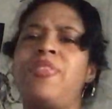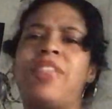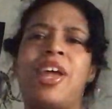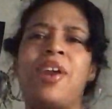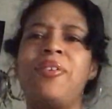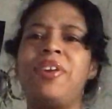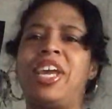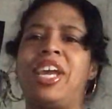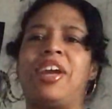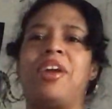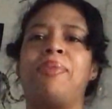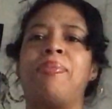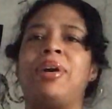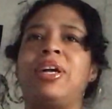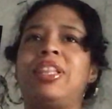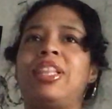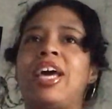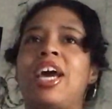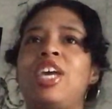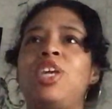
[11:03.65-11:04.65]
They don't care
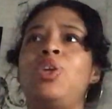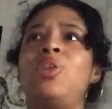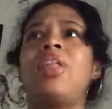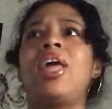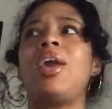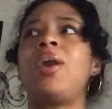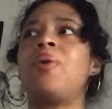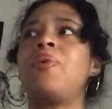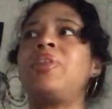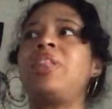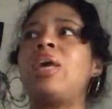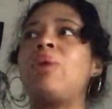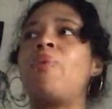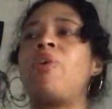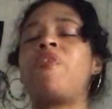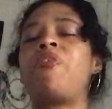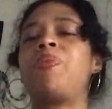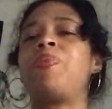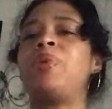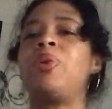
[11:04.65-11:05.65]
about that. They get what they
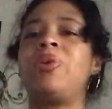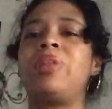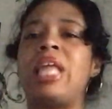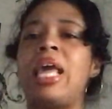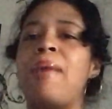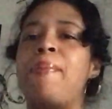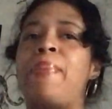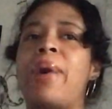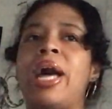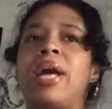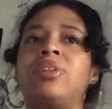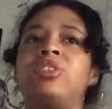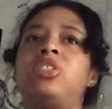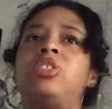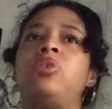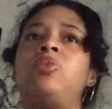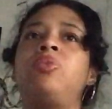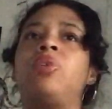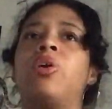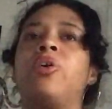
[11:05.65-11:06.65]
want from you and they
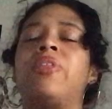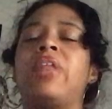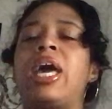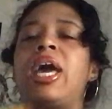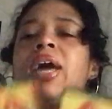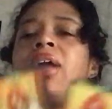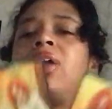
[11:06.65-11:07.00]
bounce. You know that.